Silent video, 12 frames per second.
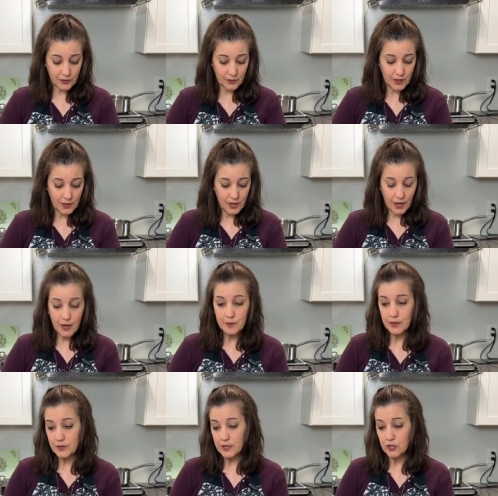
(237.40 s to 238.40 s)
to. I'm
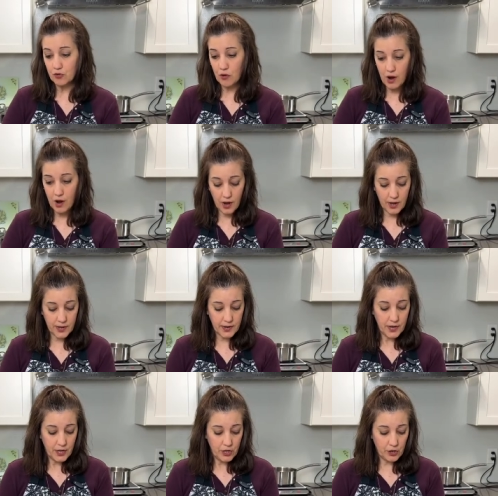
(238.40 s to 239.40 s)
using dried.
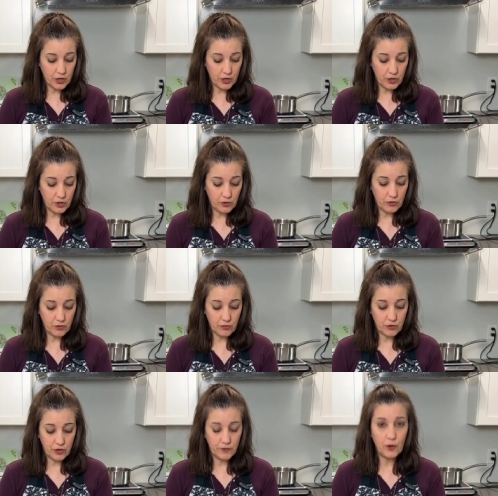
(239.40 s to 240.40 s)
You could
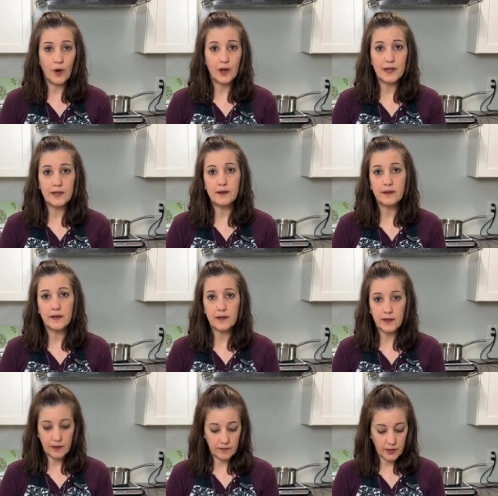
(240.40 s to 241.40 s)
use, if you wanted
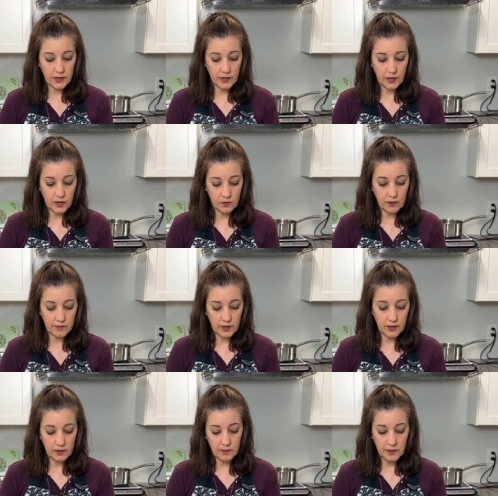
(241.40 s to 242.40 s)
to give it, you know, even
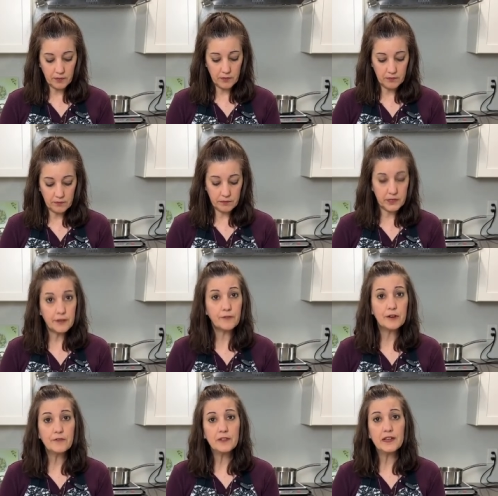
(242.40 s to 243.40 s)
a little bit
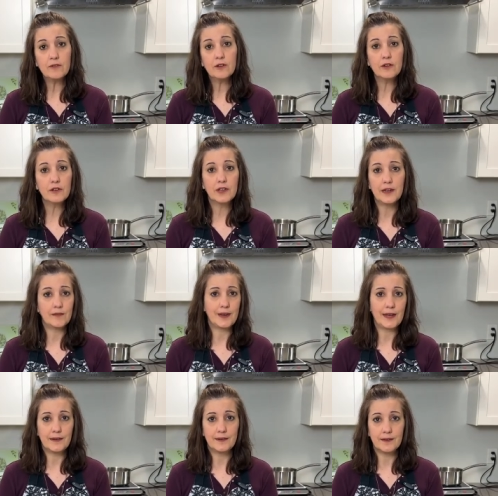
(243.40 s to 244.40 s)
different flavor, you can even
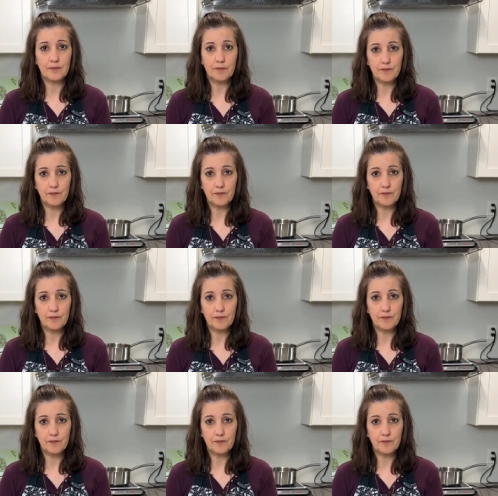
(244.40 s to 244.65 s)
add some